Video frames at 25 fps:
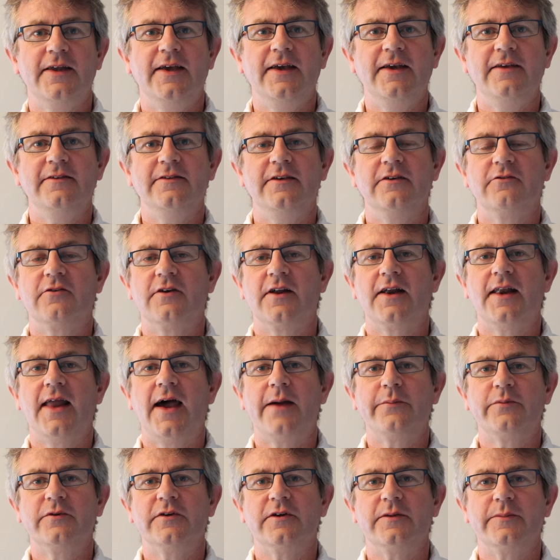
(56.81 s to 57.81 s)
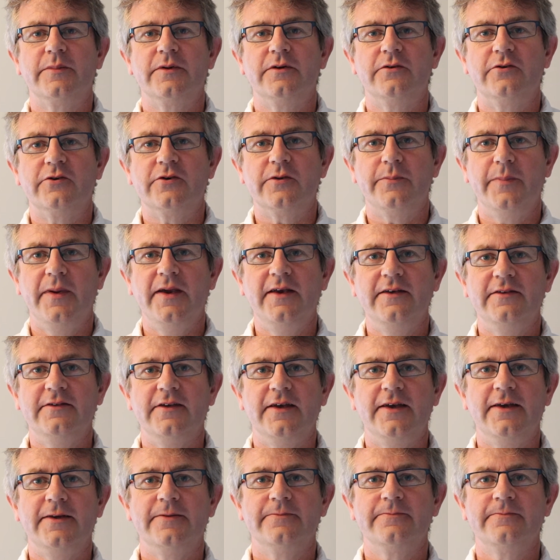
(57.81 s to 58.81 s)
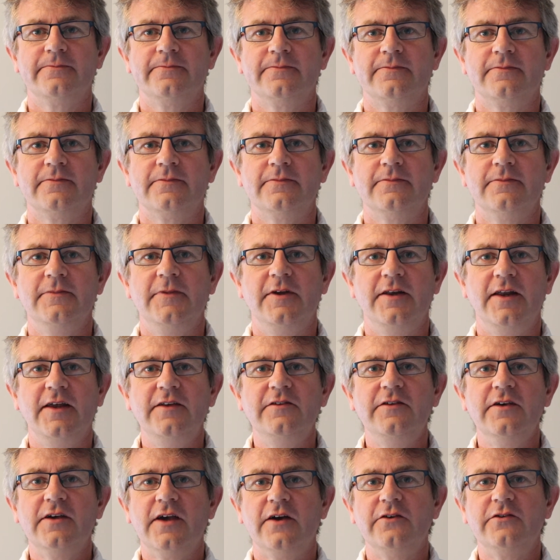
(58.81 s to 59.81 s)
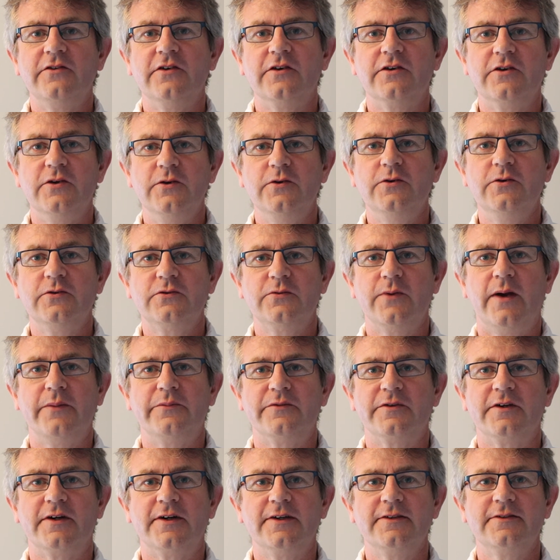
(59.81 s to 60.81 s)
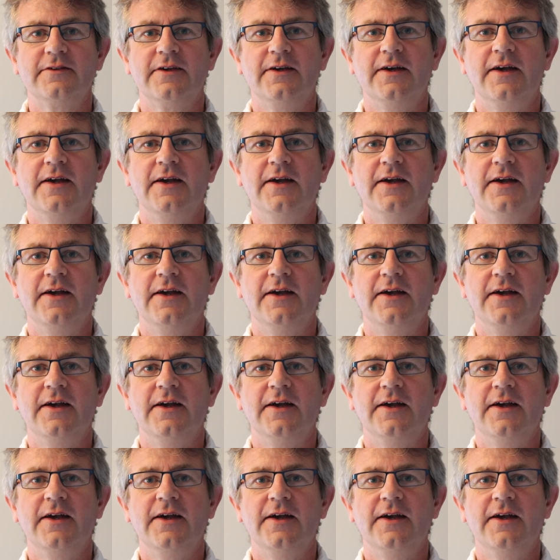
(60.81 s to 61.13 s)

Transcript: it easier on a laptop or a PC. You need to go to Google's website